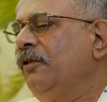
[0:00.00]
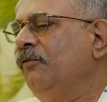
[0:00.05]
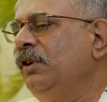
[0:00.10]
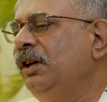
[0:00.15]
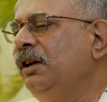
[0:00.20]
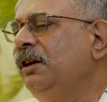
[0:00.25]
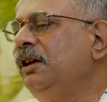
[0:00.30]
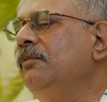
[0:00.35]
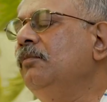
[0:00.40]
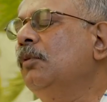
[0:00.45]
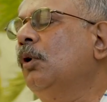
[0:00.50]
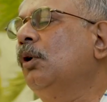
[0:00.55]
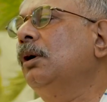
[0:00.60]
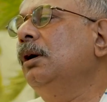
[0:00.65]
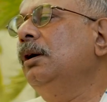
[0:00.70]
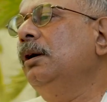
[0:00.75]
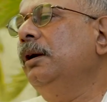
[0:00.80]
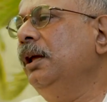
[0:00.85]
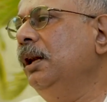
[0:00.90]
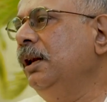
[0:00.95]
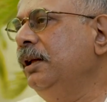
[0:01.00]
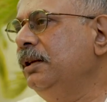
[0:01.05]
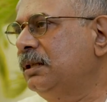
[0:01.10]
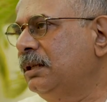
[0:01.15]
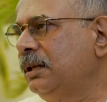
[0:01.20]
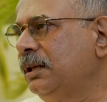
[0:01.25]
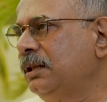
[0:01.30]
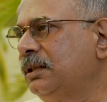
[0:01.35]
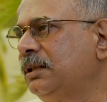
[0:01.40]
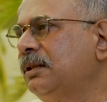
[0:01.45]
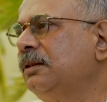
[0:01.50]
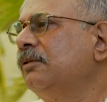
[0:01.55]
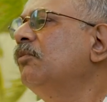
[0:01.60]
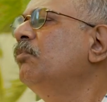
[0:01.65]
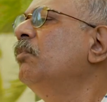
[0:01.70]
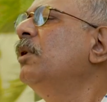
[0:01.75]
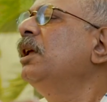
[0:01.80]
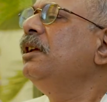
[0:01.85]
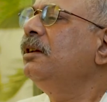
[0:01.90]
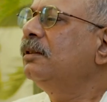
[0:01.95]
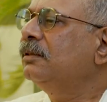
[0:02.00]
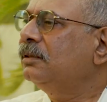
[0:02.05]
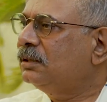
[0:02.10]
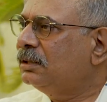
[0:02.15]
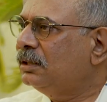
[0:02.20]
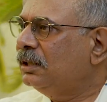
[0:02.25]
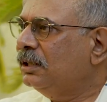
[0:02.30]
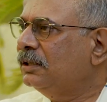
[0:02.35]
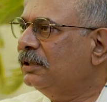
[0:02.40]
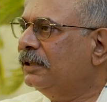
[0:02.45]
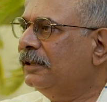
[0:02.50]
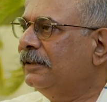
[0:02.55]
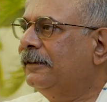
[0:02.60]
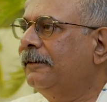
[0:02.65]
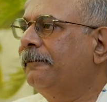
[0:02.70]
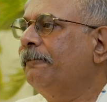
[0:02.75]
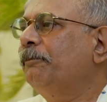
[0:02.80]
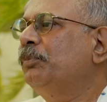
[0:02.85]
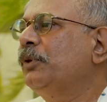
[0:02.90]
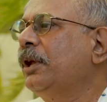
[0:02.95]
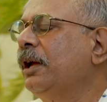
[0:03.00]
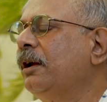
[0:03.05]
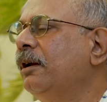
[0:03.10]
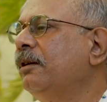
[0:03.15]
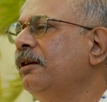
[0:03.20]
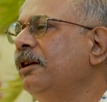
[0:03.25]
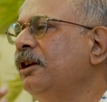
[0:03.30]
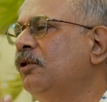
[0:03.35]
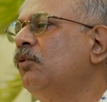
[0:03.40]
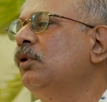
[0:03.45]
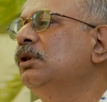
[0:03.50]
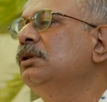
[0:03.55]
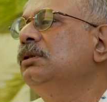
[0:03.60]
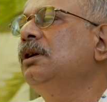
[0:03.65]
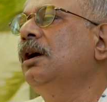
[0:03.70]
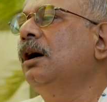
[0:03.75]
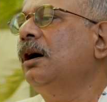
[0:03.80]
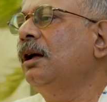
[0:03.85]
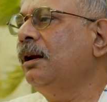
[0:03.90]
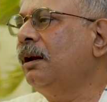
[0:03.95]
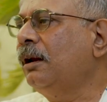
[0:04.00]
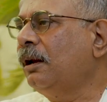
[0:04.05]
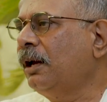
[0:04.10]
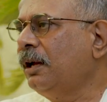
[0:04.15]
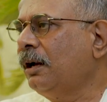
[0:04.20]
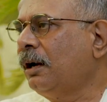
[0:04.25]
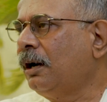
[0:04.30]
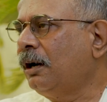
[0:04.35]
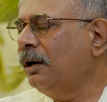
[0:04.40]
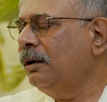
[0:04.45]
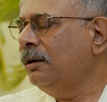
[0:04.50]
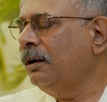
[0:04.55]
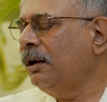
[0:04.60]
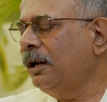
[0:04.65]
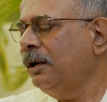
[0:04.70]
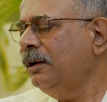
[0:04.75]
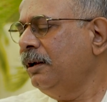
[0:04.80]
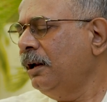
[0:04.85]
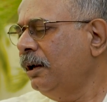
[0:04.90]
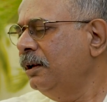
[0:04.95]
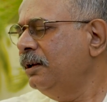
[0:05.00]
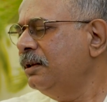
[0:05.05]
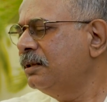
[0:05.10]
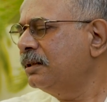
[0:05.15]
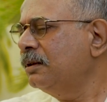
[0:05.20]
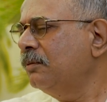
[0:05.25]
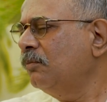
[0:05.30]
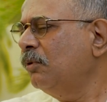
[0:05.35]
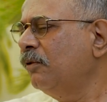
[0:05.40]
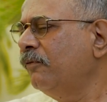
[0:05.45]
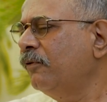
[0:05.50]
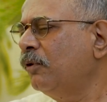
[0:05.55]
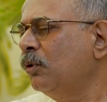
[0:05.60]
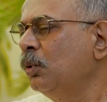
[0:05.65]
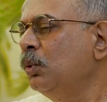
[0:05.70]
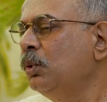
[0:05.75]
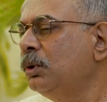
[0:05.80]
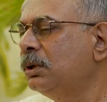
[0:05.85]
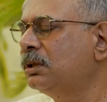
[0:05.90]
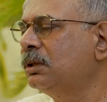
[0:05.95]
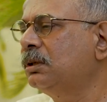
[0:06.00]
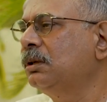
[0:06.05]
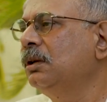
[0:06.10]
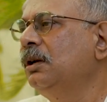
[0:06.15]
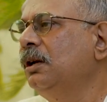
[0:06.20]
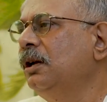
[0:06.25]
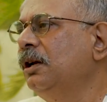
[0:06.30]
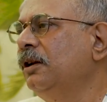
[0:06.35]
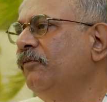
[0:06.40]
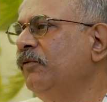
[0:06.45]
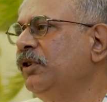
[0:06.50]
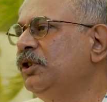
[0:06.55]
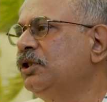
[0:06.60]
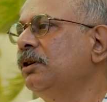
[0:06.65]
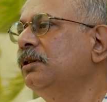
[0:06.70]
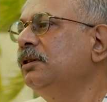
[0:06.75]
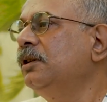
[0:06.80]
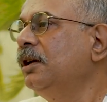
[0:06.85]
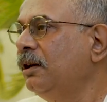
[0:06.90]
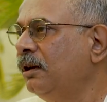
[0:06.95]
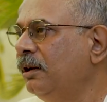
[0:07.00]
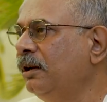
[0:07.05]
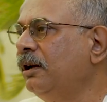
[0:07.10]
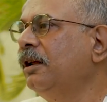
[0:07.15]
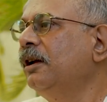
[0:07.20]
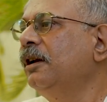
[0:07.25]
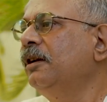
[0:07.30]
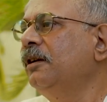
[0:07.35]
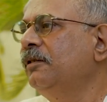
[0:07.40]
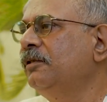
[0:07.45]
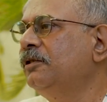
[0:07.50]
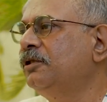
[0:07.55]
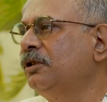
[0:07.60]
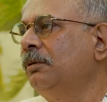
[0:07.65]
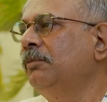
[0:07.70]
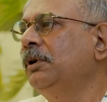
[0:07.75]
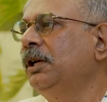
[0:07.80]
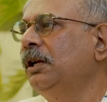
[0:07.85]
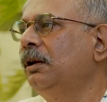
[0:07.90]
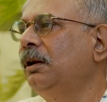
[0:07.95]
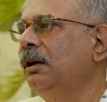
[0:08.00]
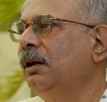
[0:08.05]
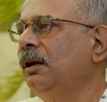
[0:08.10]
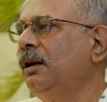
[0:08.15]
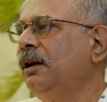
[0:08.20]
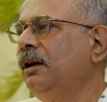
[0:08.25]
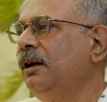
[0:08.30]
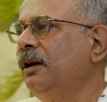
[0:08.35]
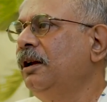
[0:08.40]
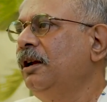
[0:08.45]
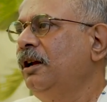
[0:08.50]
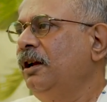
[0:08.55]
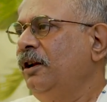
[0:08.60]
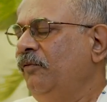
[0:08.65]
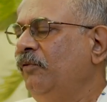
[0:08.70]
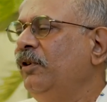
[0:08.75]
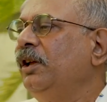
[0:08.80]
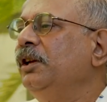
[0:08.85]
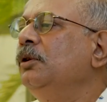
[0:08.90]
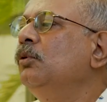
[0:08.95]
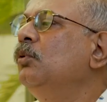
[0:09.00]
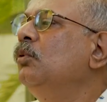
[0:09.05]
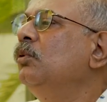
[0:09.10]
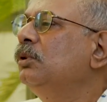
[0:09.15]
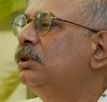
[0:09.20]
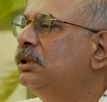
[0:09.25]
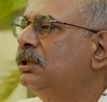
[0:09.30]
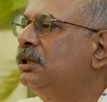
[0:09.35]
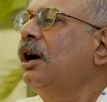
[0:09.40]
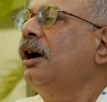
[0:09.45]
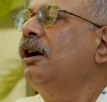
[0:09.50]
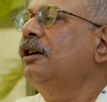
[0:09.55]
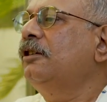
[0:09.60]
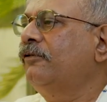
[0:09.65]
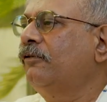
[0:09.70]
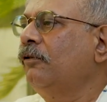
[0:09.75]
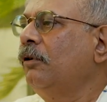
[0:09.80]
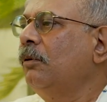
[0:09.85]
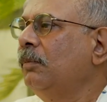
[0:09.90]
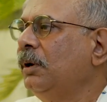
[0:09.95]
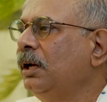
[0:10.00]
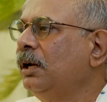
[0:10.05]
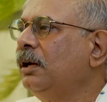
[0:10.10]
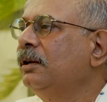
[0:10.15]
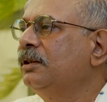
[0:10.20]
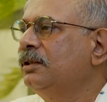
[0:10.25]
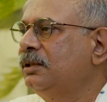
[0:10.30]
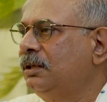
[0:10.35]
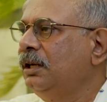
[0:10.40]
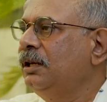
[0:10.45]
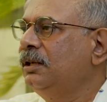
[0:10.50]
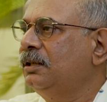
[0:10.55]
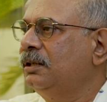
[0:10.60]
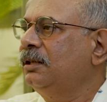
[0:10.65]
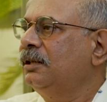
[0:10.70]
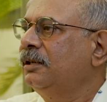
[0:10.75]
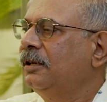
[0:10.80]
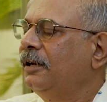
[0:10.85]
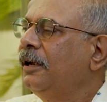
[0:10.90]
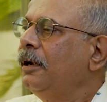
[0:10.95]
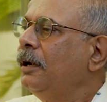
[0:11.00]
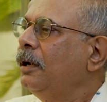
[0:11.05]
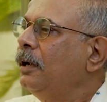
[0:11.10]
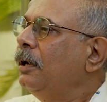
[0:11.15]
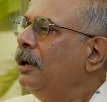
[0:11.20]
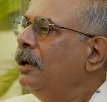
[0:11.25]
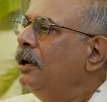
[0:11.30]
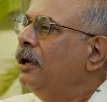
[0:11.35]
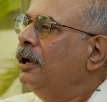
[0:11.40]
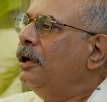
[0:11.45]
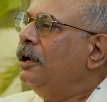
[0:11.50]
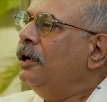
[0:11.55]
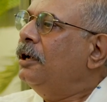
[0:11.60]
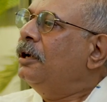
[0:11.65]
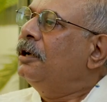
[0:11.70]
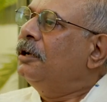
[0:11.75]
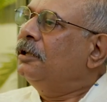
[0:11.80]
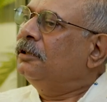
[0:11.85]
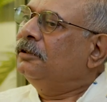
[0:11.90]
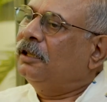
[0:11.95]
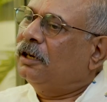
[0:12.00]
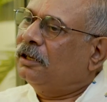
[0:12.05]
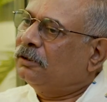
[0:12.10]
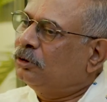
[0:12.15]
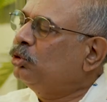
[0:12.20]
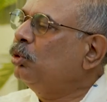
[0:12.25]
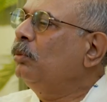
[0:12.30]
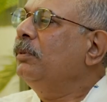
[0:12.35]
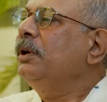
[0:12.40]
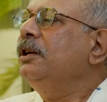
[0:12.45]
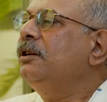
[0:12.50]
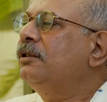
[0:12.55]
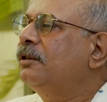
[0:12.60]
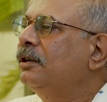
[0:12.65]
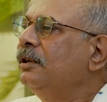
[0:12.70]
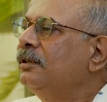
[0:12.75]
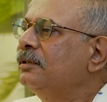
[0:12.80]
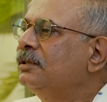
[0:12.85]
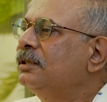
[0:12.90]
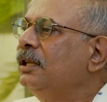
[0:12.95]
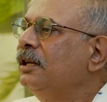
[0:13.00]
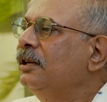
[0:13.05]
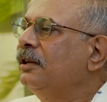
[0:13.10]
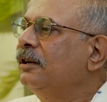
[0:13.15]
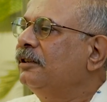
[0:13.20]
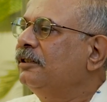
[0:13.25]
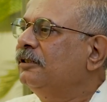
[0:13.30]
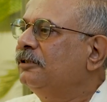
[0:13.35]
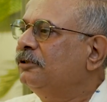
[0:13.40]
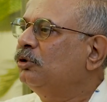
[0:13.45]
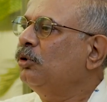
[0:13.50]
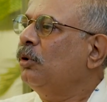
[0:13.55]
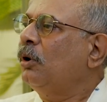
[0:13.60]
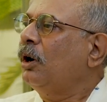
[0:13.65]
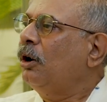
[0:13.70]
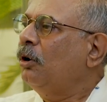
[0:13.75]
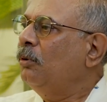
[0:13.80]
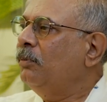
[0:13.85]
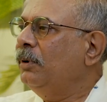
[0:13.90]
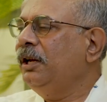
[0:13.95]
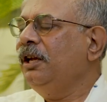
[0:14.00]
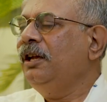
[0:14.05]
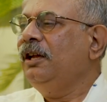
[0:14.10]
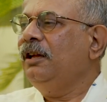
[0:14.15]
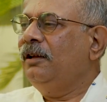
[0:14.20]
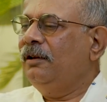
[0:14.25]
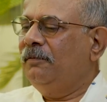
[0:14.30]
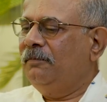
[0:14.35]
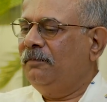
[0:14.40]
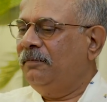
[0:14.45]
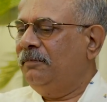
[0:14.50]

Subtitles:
We remodeled Delhi station, many other stations, and it was the highest number of routes which are there in a terminal. When you start from a station, there are so many trains there. So how many